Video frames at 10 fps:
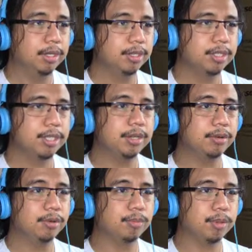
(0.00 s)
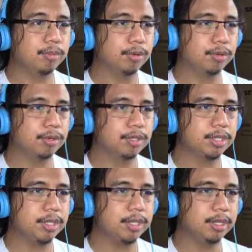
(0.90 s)
She didn't remember
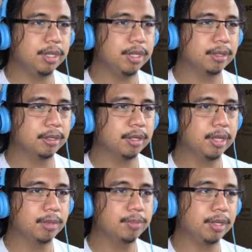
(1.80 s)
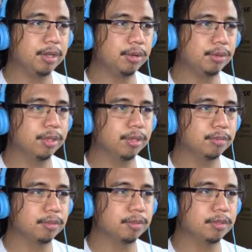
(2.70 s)
she had happily loaned
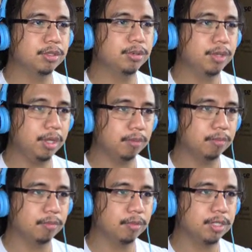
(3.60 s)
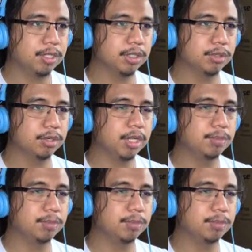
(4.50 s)
them to him just two days